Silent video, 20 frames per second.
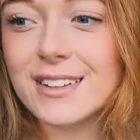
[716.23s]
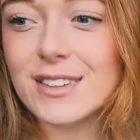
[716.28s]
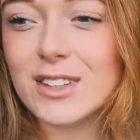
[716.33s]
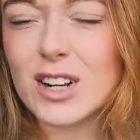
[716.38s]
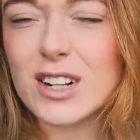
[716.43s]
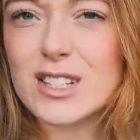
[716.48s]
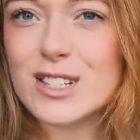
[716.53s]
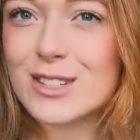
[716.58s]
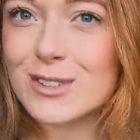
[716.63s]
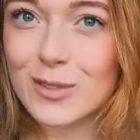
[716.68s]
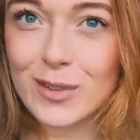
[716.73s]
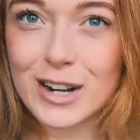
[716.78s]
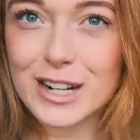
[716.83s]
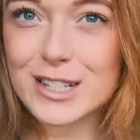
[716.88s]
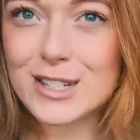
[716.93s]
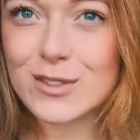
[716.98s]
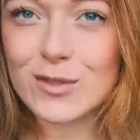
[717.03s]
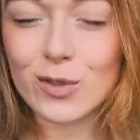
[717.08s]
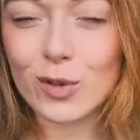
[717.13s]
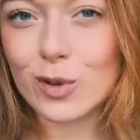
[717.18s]
not
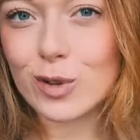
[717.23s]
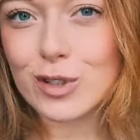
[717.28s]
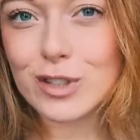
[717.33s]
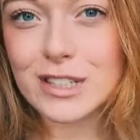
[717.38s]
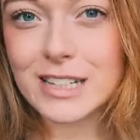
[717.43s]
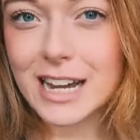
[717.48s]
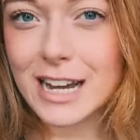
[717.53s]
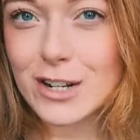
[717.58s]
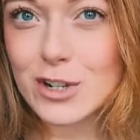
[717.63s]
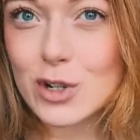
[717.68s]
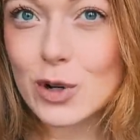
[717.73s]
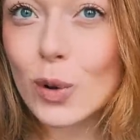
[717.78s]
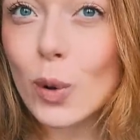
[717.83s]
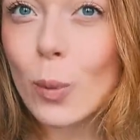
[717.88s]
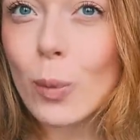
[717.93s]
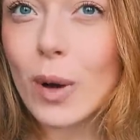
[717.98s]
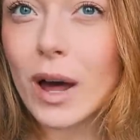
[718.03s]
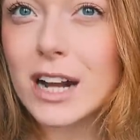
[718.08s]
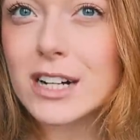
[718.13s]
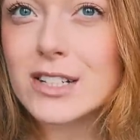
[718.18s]
stressful
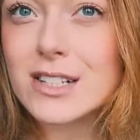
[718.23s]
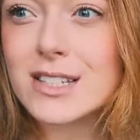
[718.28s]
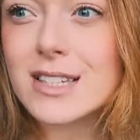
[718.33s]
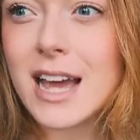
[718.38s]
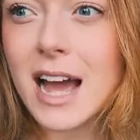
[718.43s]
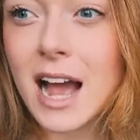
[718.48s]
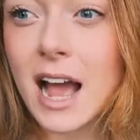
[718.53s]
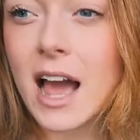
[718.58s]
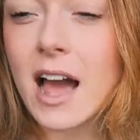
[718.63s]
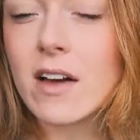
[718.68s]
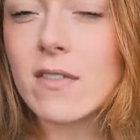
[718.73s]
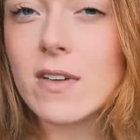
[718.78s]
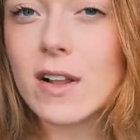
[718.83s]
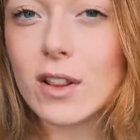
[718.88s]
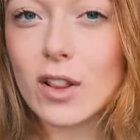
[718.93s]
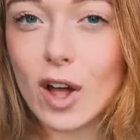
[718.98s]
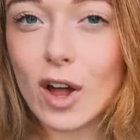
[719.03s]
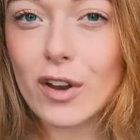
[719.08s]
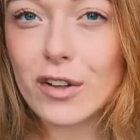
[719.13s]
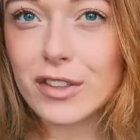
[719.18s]
schedule, but I just have a
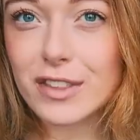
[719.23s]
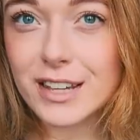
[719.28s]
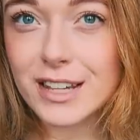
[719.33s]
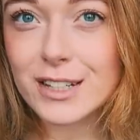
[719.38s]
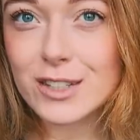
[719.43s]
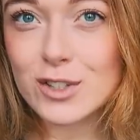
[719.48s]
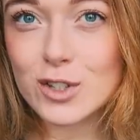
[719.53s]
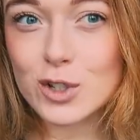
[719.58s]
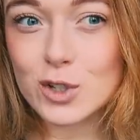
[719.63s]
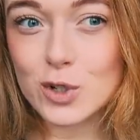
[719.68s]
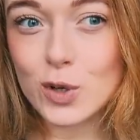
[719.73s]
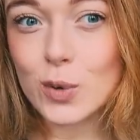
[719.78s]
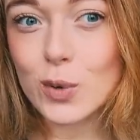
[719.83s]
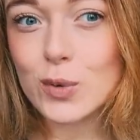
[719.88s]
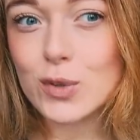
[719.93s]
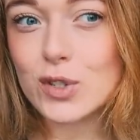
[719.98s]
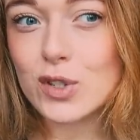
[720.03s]
lot of things to do,